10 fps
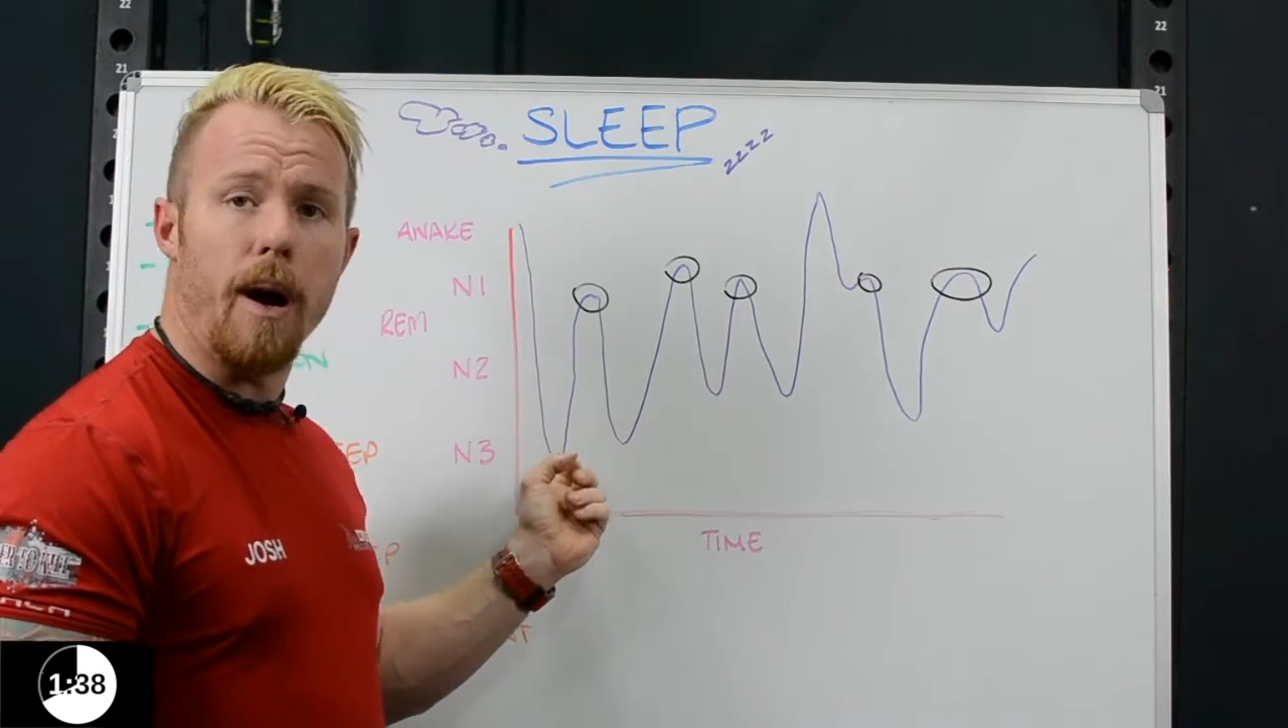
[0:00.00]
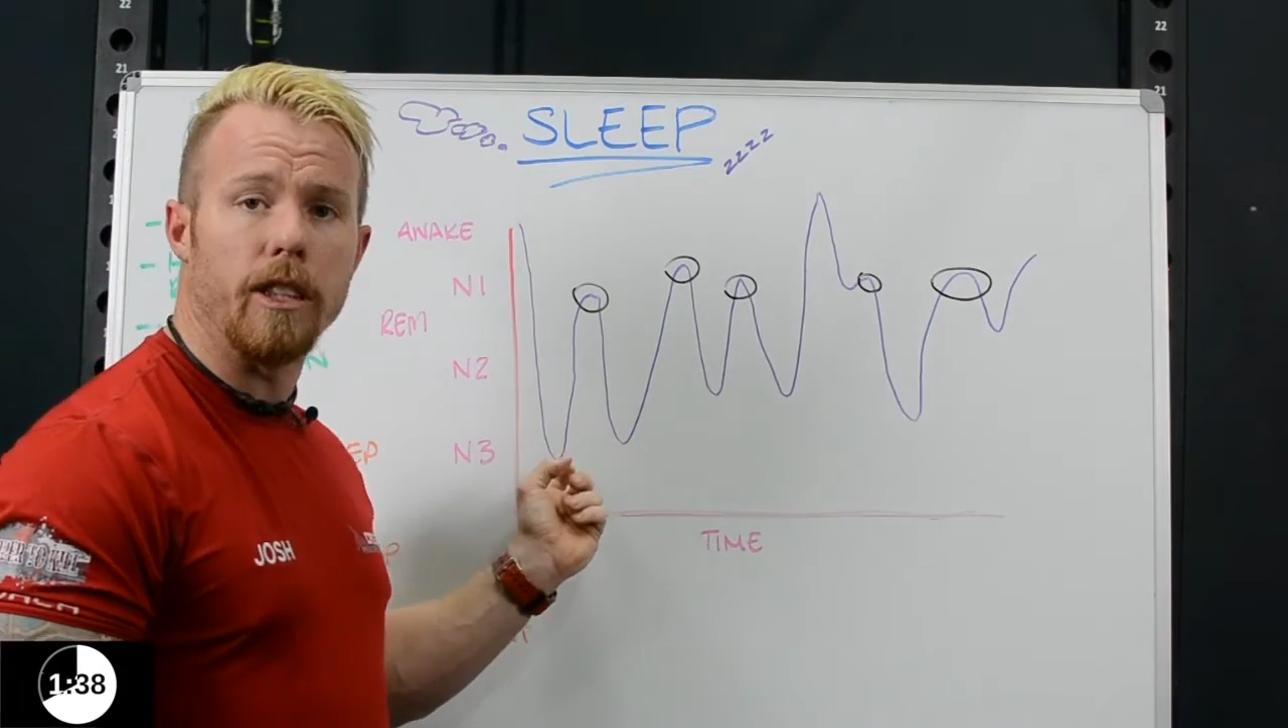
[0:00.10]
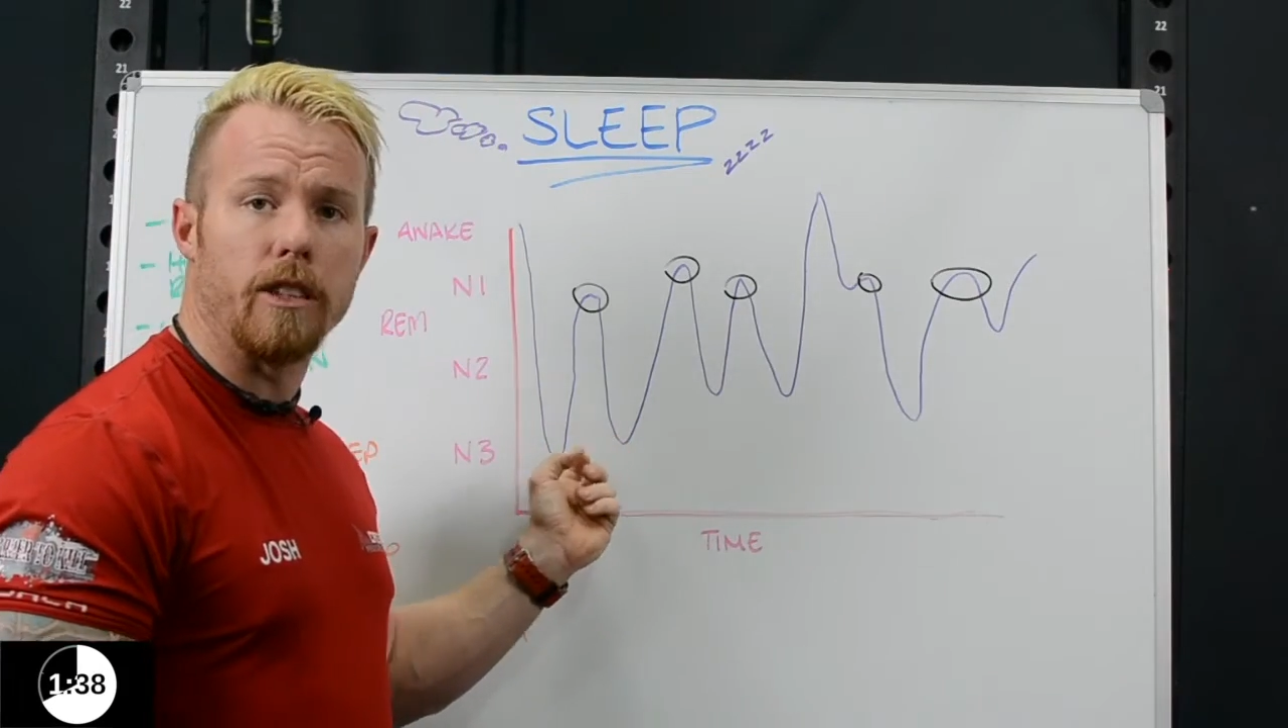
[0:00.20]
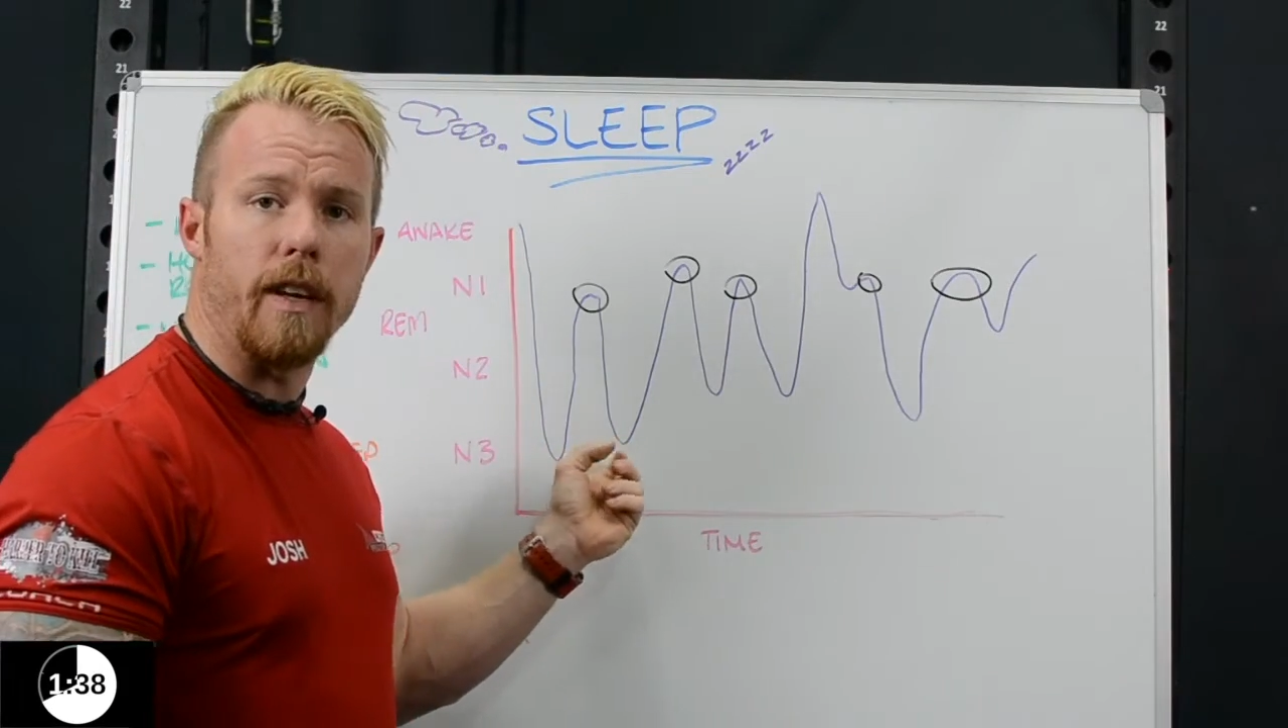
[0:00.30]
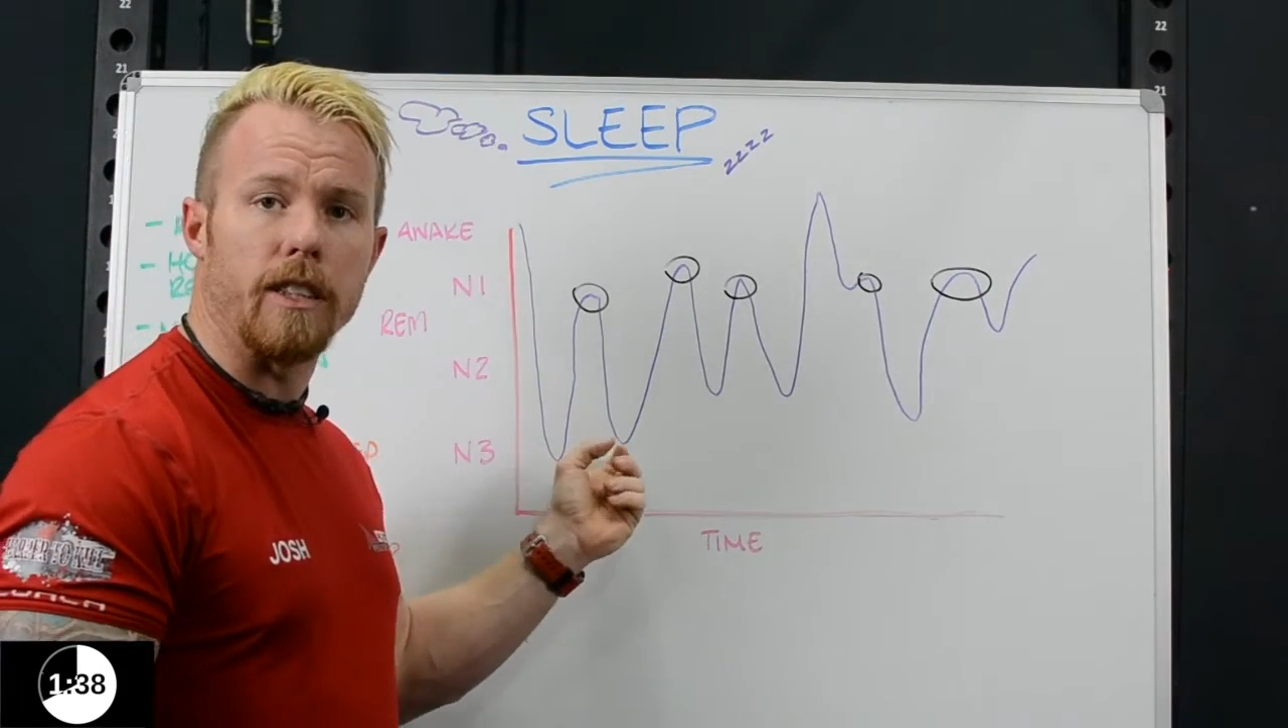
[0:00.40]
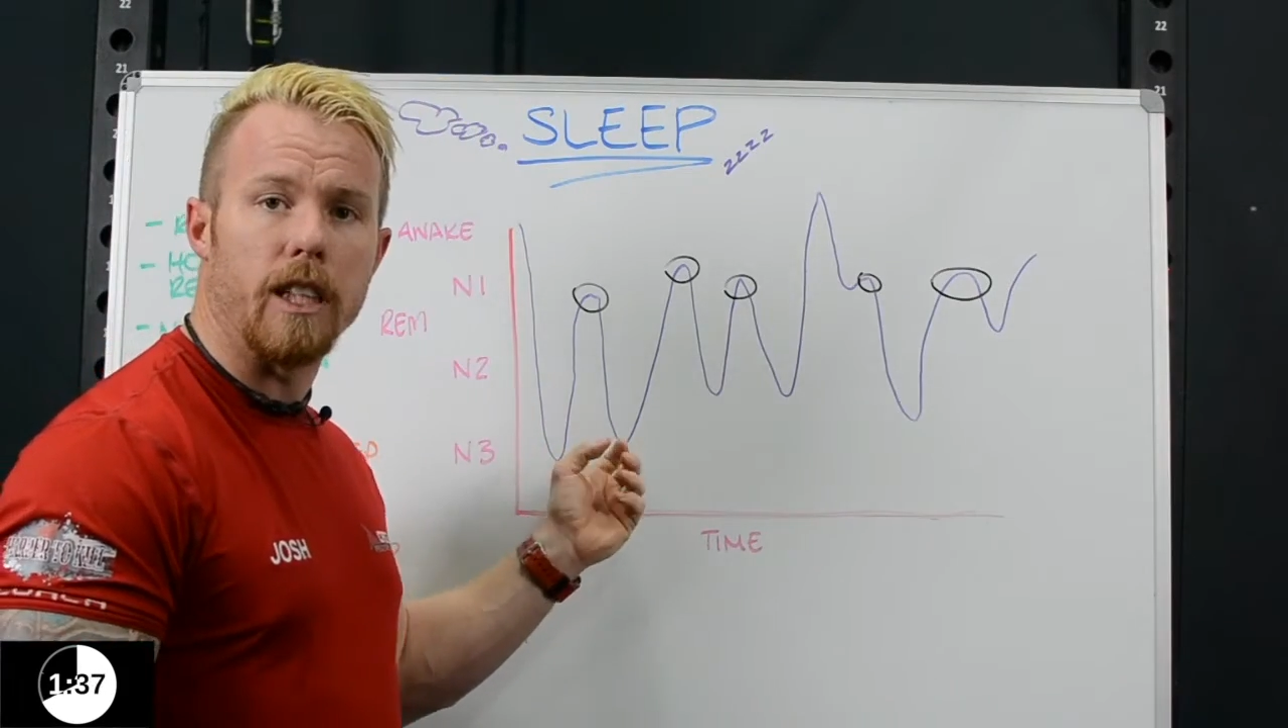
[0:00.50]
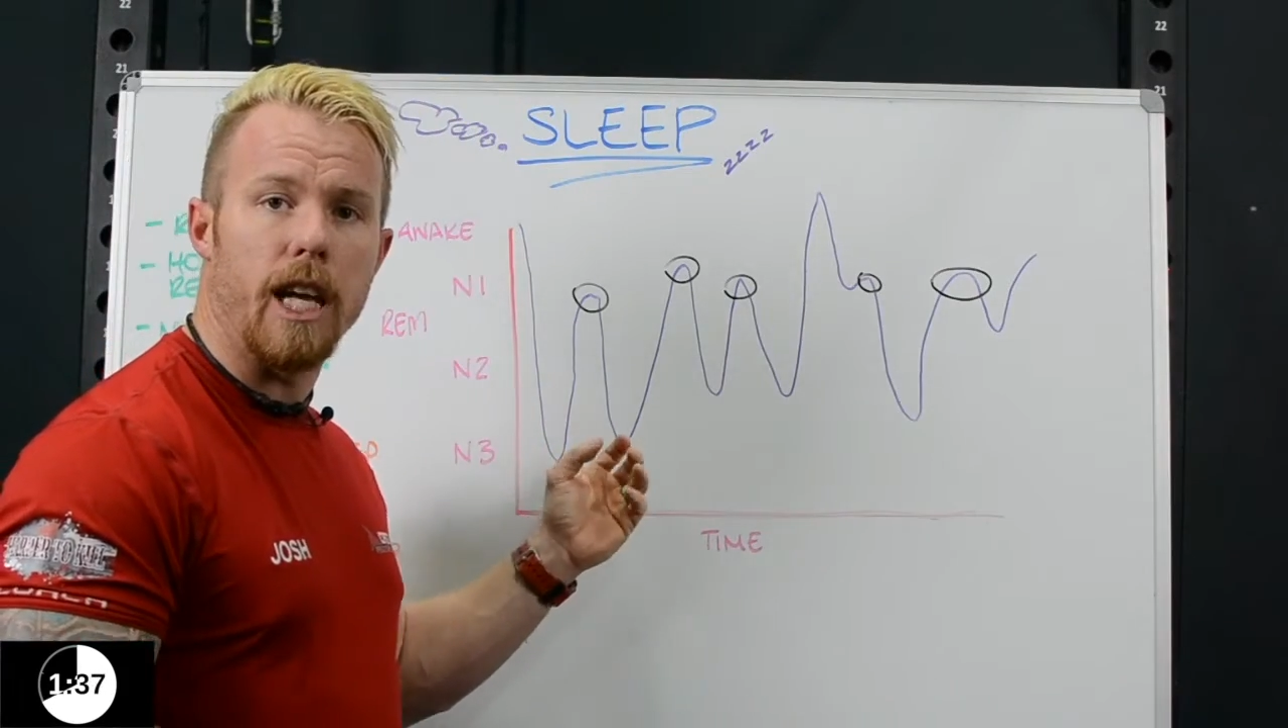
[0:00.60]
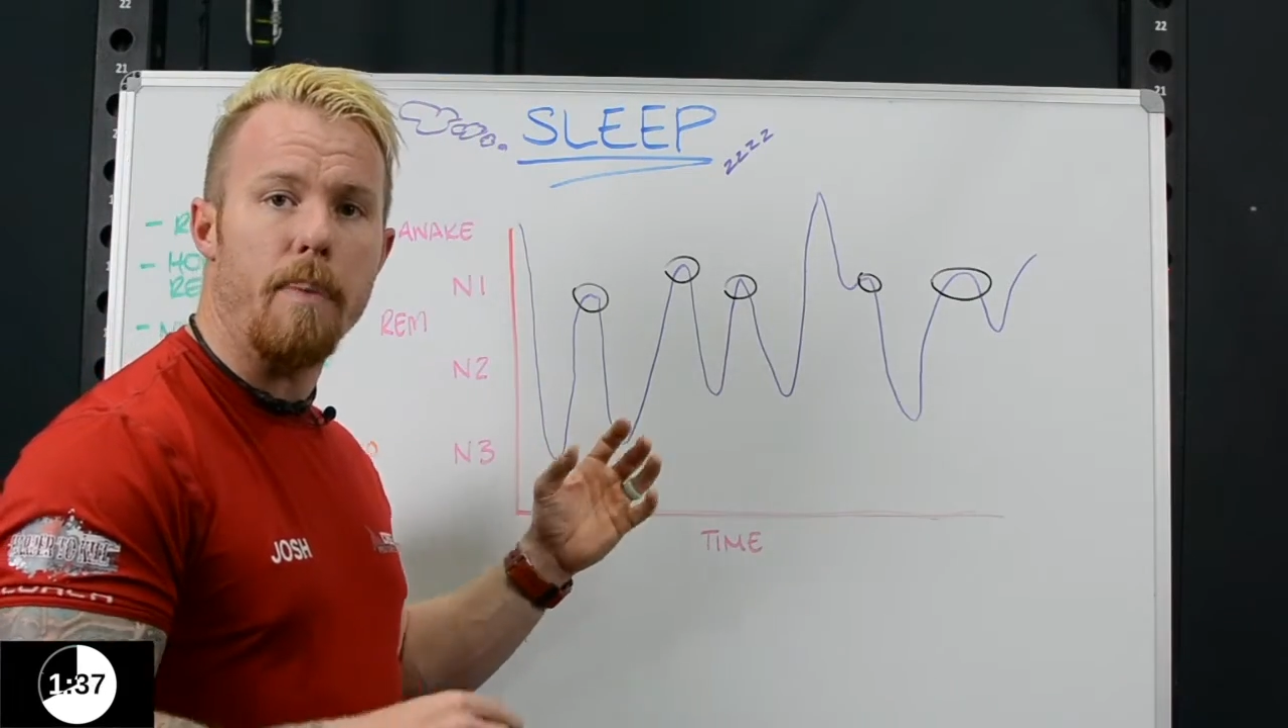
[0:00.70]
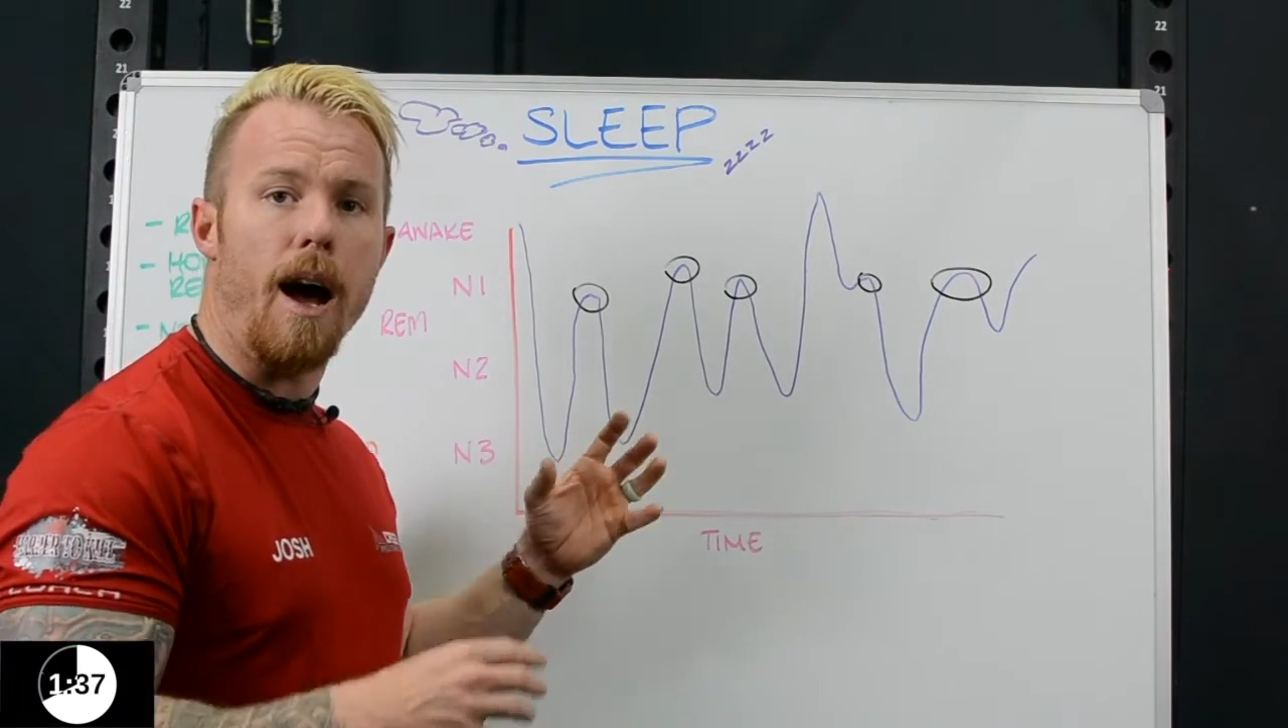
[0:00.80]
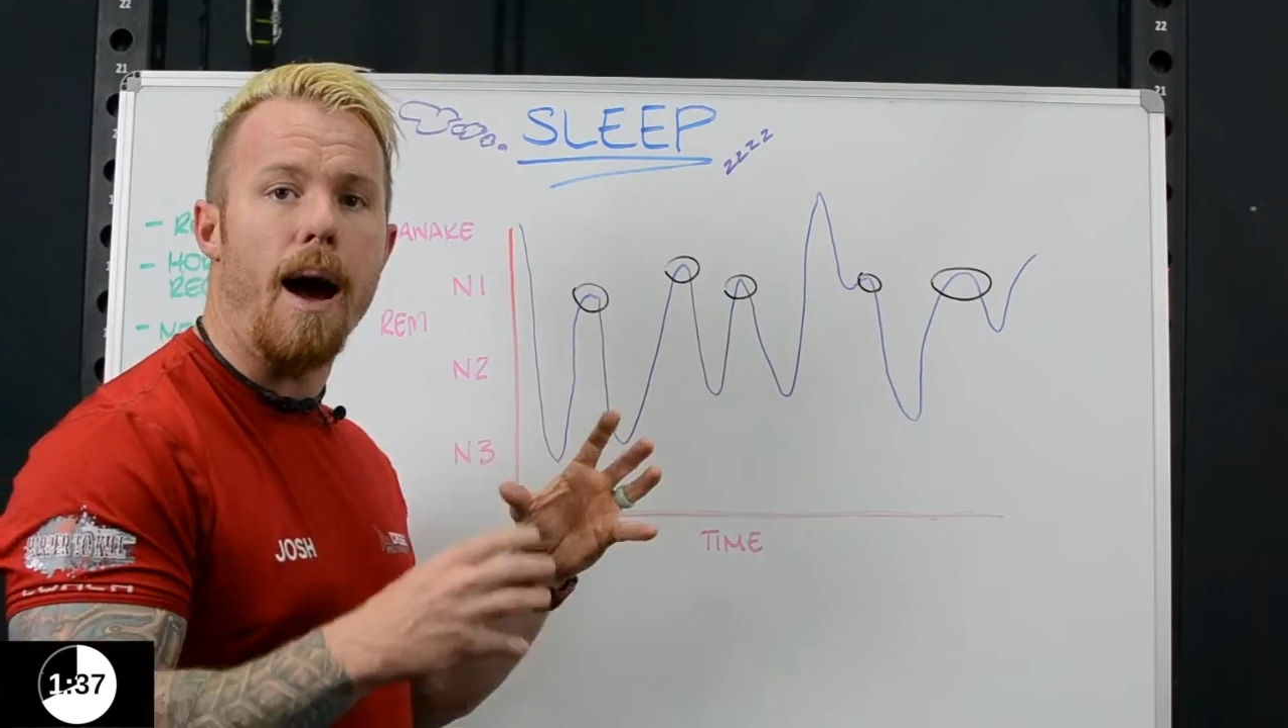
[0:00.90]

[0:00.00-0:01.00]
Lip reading: parts of our sleep